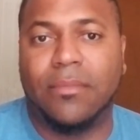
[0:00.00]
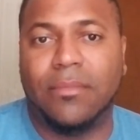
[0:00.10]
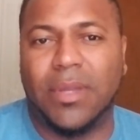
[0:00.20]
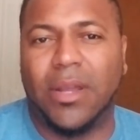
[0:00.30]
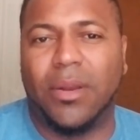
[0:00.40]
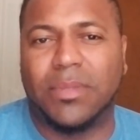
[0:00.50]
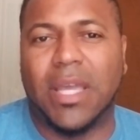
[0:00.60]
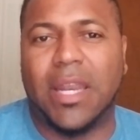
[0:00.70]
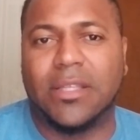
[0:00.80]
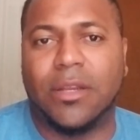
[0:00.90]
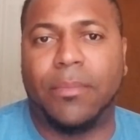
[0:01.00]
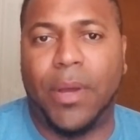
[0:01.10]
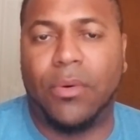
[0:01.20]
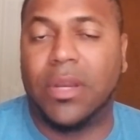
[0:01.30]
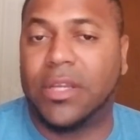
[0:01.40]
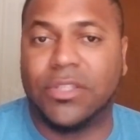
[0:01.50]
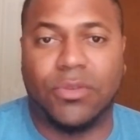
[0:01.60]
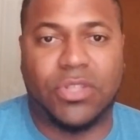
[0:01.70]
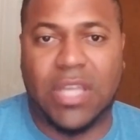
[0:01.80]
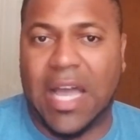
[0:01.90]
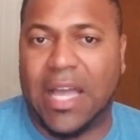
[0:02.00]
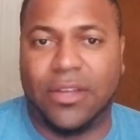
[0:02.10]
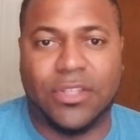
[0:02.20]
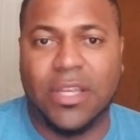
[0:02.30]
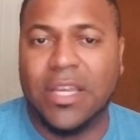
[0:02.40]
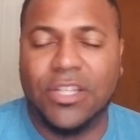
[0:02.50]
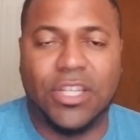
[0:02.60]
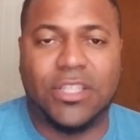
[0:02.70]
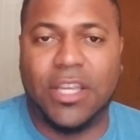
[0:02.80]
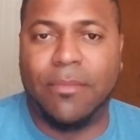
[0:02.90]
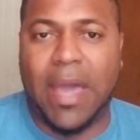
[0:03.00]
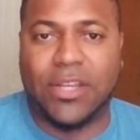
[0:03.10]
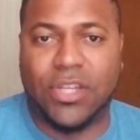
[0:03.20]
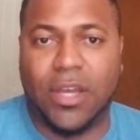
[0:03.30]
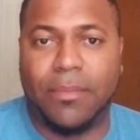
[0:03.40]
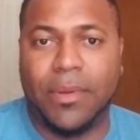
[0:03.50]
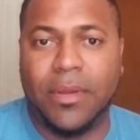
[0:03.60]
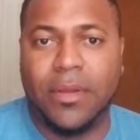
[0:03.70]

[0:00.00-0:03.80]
You know what I'm saying? As an opponent, because those styles just didn't match up.